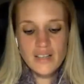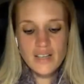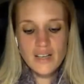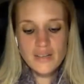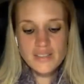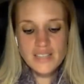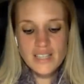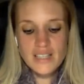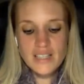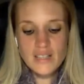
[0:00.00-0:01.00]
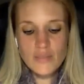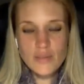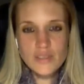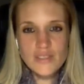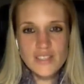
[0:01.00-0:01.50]
I would say that at the
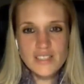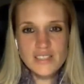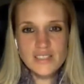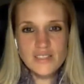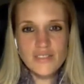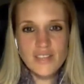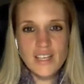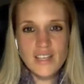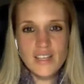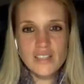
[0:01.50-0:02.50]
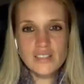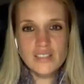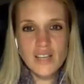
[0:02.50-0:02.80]
root of it is the fear that